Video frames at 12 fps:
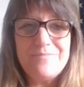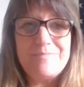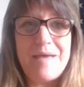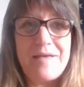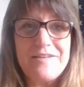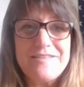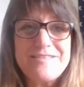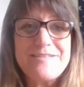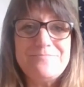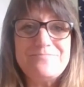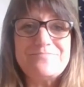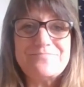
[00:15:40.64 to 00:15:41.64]

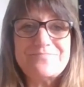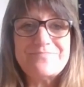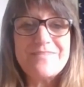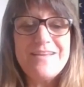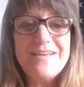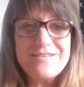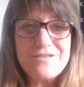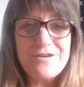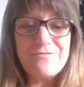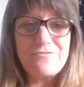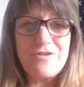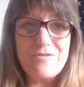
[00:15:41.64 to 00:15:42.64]
balanced.
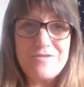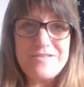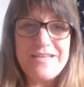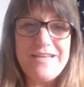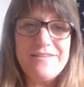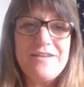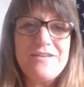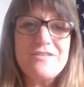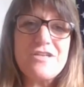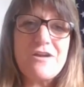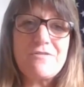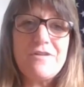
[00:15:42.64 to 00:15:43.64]
So frequency healing,
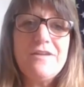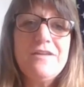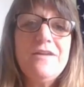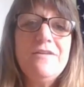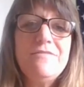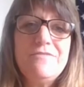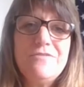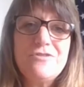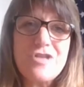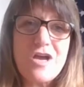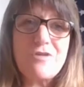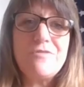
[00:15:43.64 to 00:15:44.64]
chakra
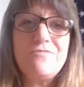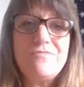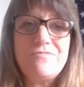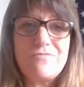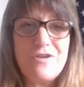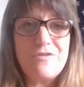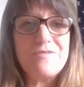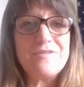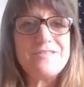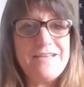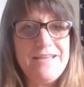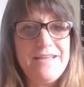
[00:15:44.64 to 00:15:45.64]

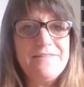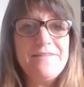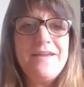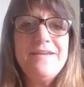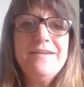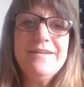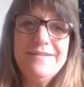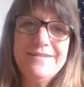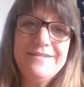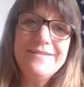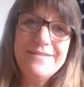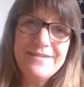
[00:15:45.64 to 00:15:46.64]
frequency healing
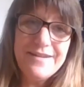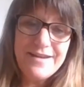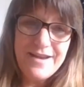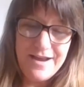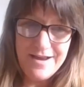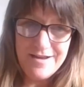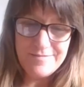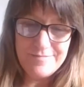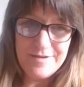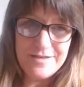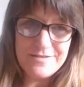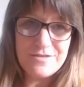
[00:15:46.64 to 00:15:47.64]

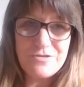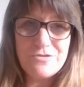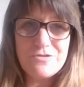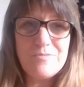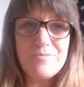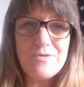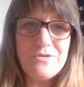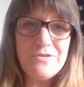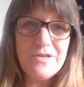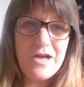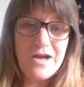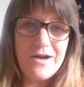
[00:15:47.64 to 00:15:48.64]
is Googleable
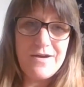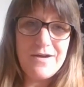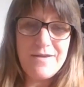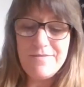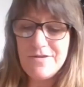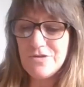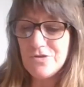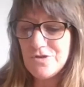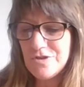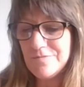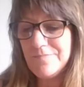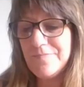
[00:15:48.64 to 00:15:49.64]
on
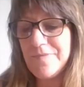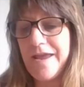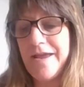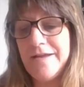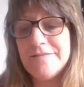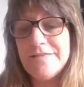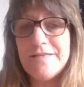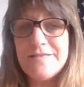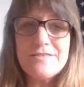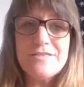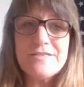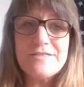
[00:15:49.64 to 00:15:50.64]
YouTube, and
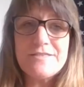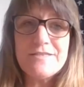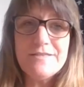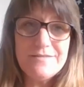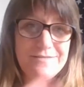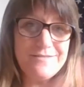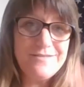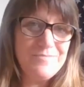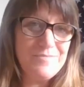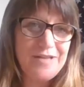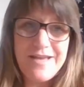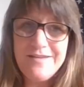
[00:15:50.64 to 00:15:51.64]
it's just you
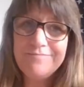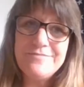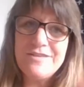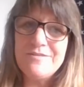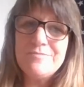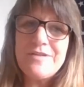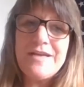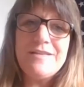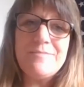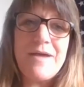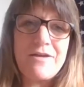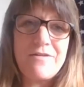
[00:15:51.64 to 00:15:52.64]
play it. You can play it in
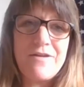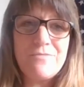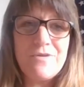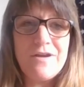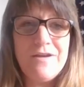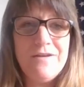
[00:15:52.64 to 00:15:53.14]
the background